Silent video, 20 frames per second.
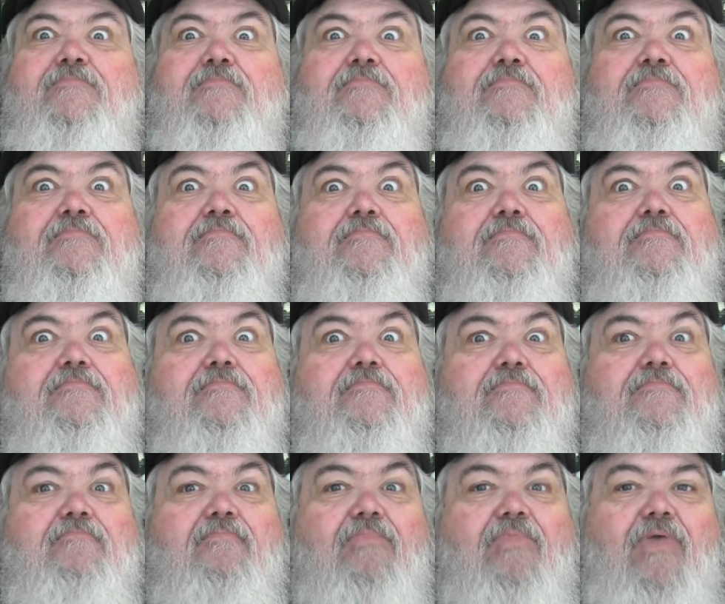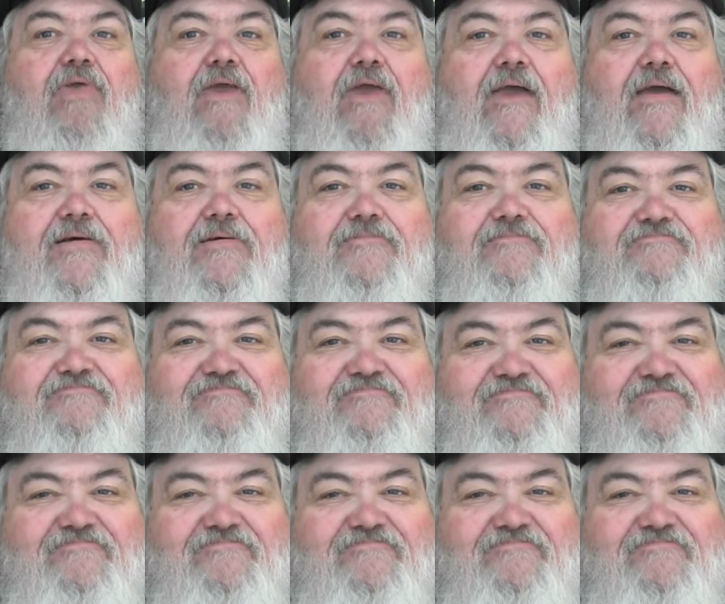Nobody speaks.